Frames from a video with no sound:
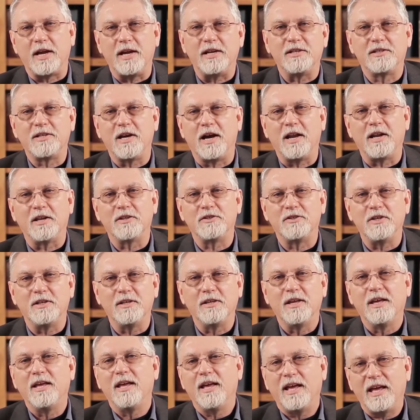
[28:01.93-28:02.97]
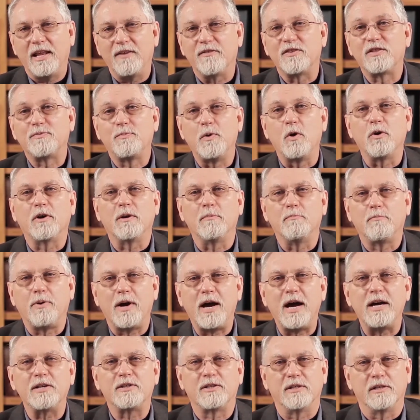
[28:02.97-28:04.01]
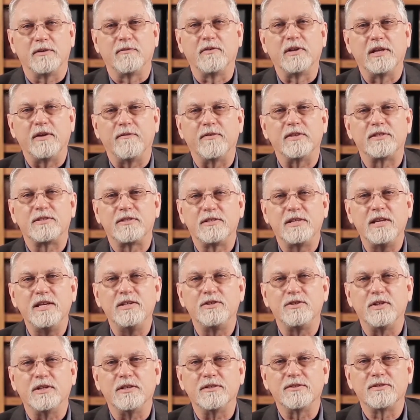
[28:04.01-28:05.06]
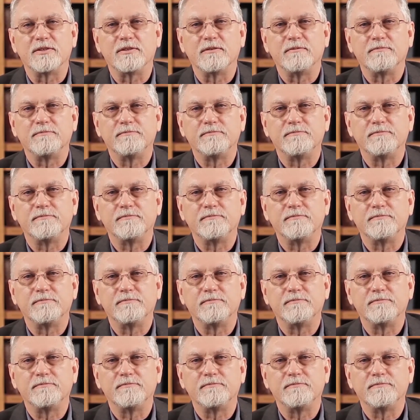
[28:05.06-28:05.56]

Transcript: of Scientology and have spoken positively of its teachings.